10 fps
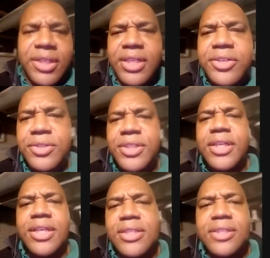interesting
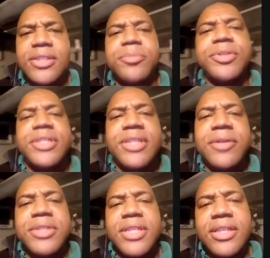content, some pretty
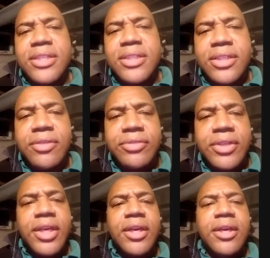outstanding stuff
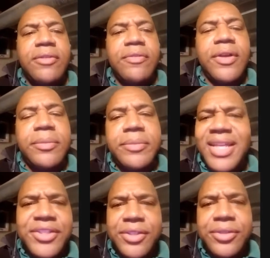from not
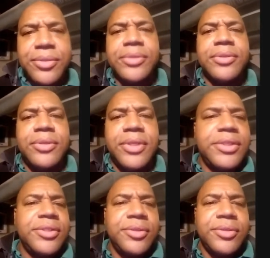just news. Bat
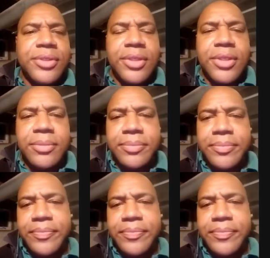and